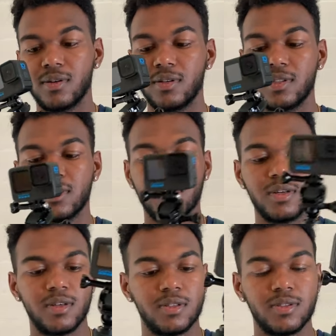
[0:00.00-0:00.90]
this
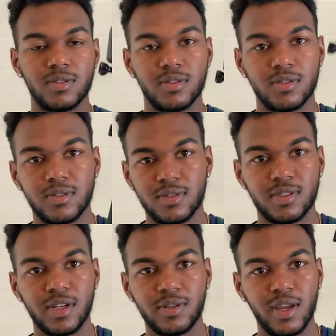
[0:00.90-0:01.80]
uh
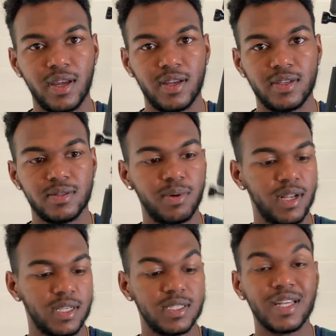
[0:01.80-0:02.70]
stick that it has, but
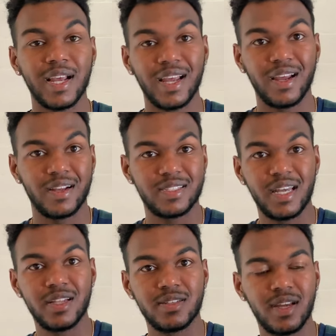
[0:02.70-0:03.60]
it, it extends.